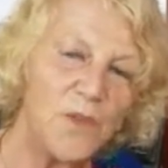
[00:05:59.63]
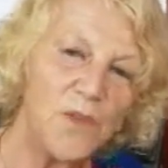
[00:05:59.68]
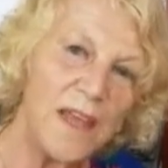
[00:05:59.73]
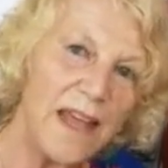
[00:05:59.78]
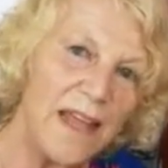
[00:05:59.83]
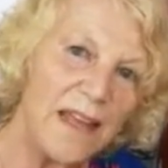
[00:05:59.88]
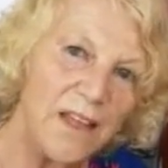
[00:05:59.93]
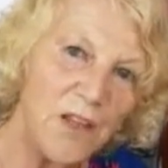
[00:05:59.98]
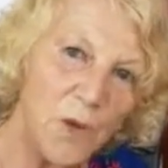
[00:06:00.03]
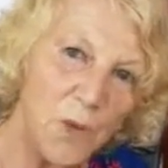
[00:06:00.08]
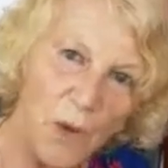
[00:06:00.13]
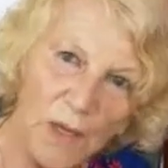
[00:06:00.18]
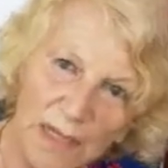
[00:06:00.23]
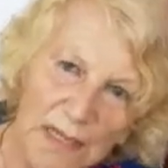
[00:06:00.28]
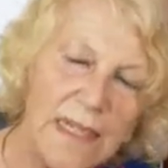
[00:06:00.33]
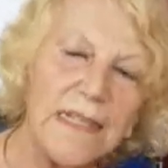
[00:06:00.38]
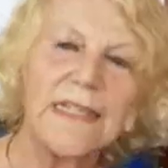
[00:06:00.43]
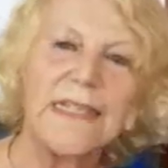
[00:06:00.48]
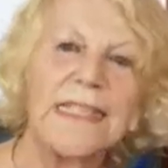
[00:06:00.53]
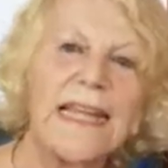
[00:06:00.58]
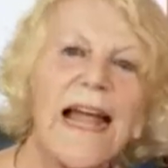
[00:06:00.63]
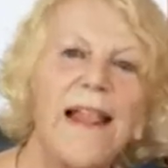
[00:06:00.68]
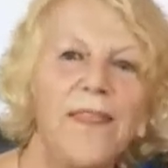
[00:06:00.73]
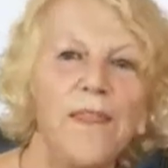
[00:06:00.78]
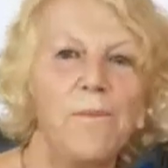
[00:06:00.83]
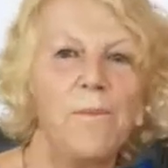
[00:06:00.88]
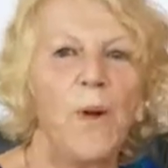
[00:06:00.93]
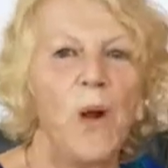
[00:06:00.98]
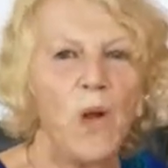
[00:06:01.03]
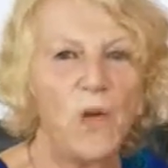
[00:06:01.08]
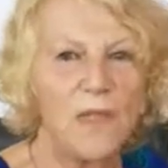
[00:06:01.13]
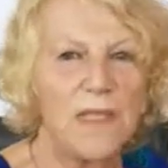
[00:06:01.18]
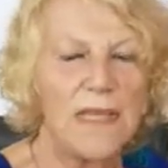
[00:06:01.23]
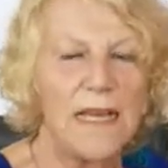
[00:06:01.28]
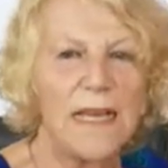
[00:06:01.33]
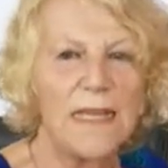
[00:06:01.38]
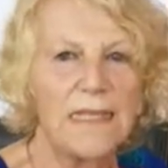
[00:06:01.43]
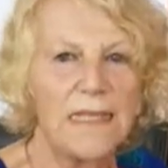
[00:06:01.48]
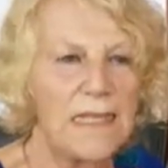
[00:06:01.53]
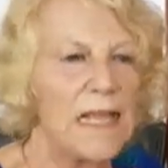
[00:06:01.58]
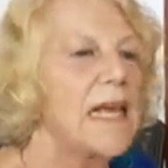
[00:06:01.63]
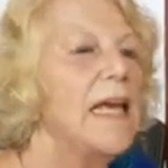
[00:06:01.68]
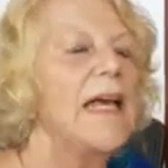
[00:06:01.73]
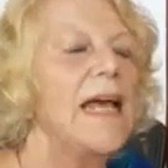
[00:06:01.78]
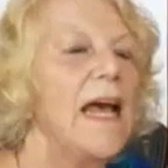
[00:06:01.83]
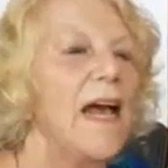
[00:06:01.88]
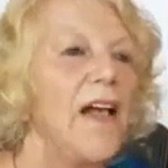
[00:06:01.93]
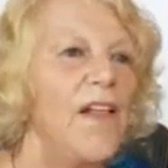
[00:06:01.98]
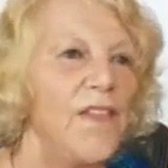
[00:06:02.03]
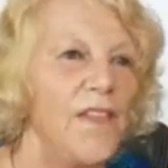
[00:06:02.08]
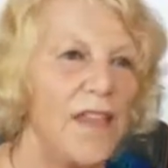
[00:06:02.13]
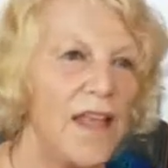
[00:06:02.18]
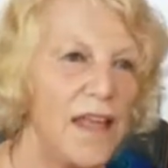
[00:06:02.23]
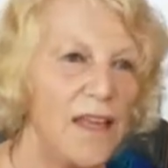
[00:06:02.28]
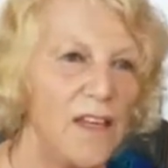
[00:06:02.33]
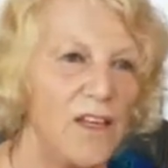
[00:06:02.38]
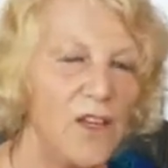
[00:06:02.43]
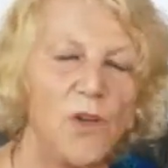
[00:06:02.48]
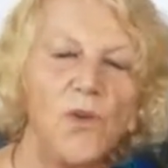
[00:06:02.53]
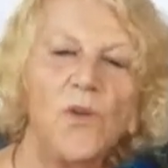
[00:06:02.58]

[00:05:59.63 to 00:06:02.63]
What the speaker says: and you understand the process, and then